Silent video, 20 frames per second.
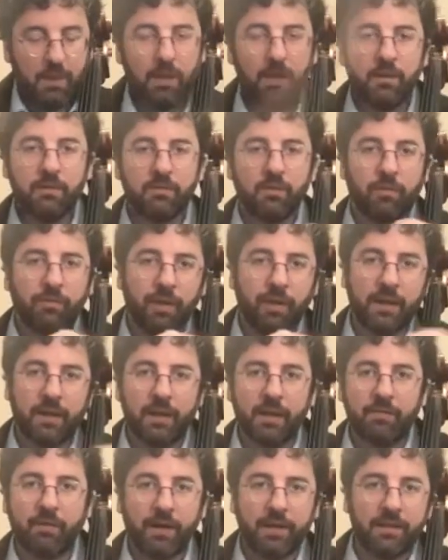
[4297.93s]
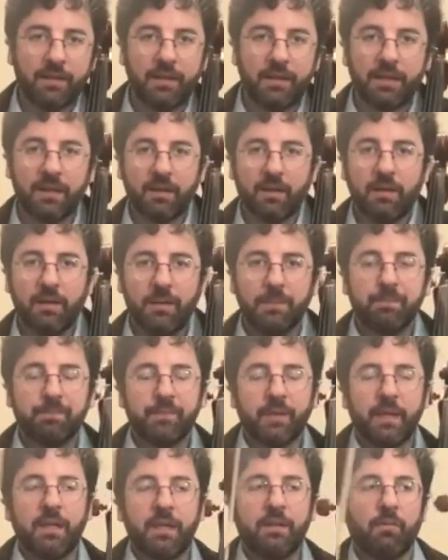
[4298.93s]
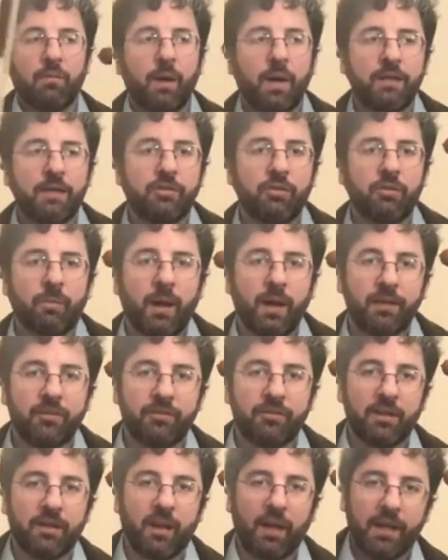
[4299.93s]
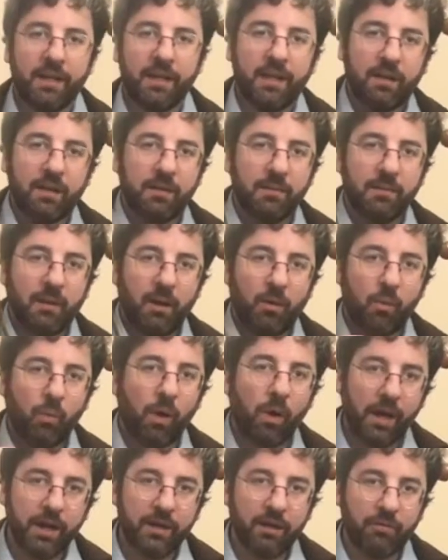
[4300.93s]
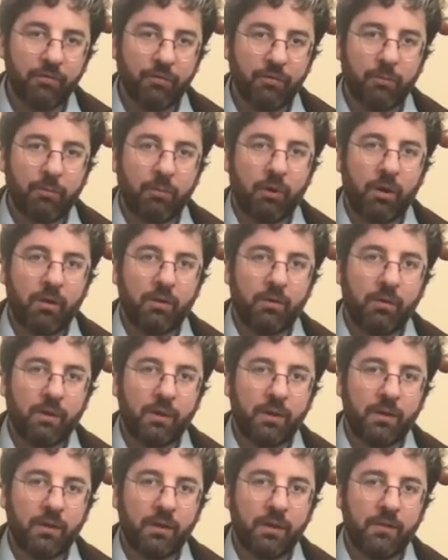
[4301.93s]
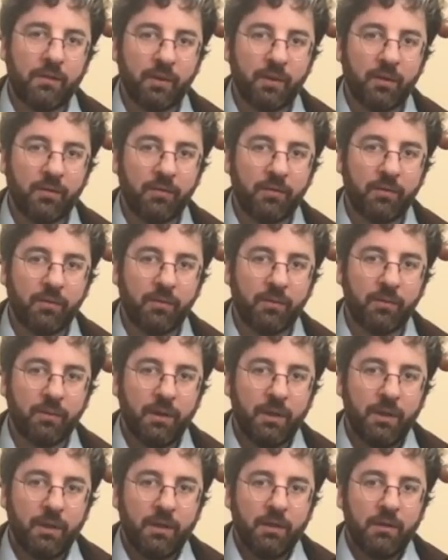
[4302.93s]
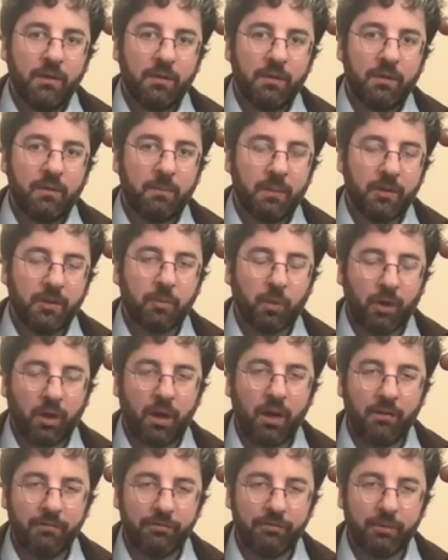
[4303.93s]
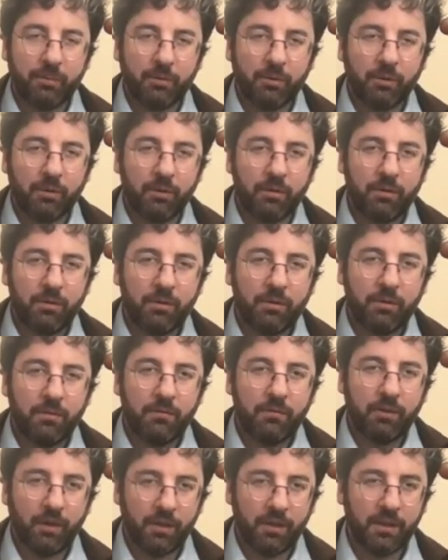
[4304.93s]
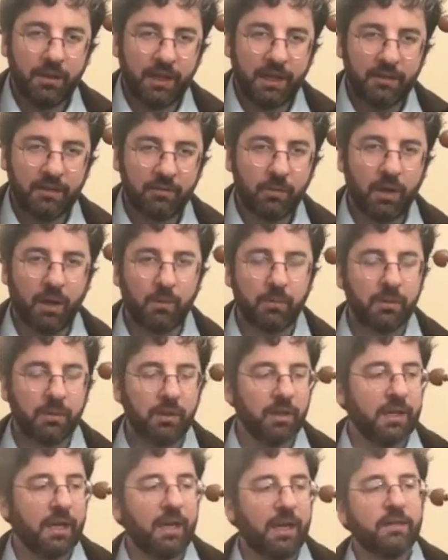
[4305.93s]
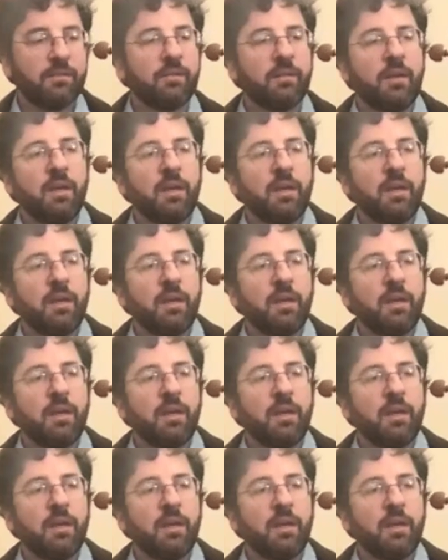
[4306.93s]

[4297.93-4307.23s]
So if I think in the right direction, I get a wider vibrato, and it's also much more comfortable. So I think that's what I would look at is,